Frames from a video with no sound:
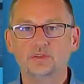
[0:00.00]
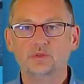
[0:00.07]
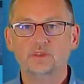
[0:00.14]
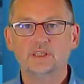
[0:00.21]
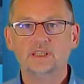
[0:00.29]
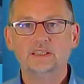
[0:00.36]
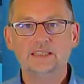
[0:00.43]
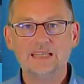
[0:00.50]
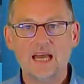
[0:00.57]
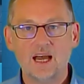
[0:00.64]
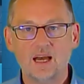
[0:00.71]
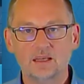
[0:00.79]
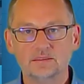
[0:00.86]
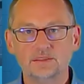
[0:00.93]
can
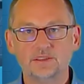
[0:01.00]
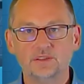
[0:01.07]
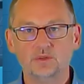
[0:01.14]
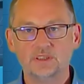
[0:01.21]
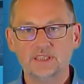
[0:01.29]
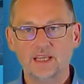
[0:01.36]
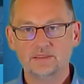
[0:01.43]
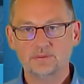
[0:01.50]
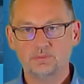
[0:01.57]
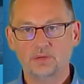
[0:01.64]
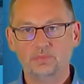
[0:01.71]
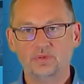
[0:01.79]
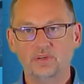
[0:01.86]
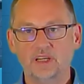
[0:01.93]
enhance your test
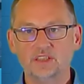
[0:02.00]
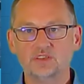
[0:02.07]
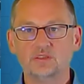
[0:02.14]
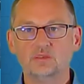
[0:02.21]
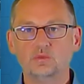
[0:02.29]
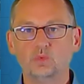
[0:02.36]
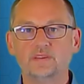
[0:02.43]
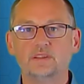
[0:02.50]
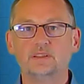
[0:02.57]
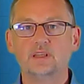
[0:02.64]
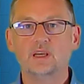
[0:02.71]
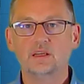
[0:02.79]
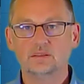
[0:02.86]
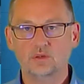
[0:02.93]
preparation with the
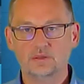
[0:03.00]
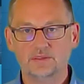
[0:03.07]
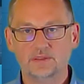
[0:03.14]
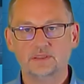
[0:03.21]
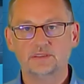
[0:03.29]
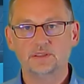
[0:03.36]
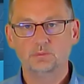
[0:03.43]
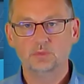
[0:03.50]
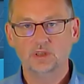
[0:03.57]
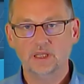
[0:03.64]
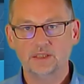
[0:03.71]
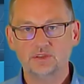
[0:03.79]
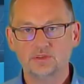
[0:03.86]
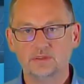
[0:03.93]
diagnostic
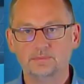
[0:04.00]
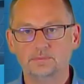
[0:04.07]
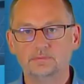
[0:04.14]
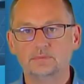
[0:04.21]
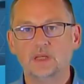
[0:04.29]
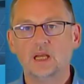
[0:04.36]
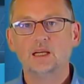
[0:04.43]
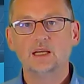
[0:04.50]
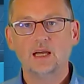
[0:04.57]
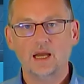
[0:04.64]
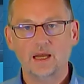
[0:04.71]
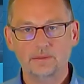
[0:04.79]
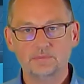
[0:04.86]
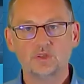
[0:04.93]
simulation.
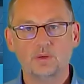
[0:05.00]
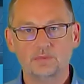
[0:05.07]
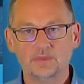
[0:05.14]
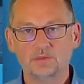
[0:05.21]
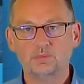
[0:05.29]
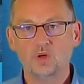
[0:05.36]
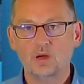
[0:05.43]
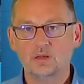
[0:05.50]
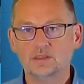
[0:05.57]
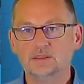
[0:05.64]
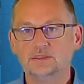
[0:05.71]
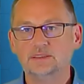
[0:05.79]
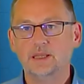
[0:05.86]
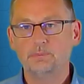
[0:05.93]
I'm Thomas
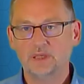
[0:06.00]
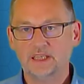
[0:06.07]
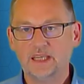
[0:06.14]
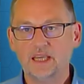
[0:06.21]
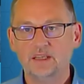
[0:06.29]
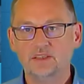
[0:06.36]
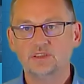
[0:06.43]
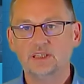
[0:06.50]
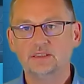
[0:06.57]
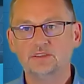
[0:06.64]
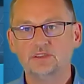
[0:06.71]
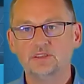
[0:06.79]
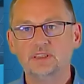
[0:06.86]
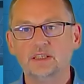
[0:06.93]
Blocher, an application
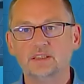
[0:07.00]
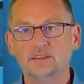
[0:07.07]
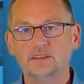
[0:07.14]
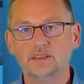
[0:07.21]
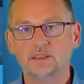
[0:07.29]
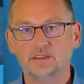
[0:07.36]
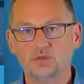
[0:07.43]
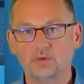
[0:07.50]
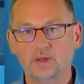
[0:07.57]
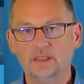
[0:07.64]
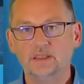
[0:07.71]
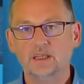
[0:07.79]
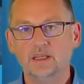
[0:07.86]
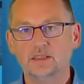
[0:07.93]
engineer and
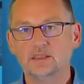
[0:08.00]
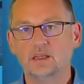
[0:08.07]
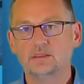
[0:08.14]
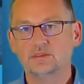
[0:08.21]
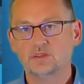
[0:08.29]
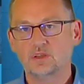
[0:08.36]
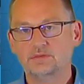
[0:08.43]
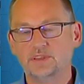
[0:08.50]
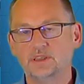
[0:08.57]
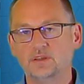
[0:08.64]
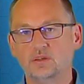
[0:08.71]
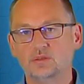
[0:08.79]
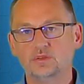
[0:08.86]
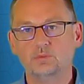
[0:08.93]
trainer at Softing
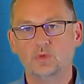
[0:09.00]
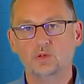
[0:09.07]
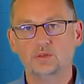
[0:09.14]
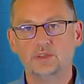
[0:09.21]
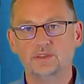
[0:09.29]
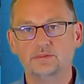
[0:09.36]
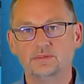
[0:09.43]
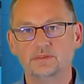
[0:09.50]
Automotive.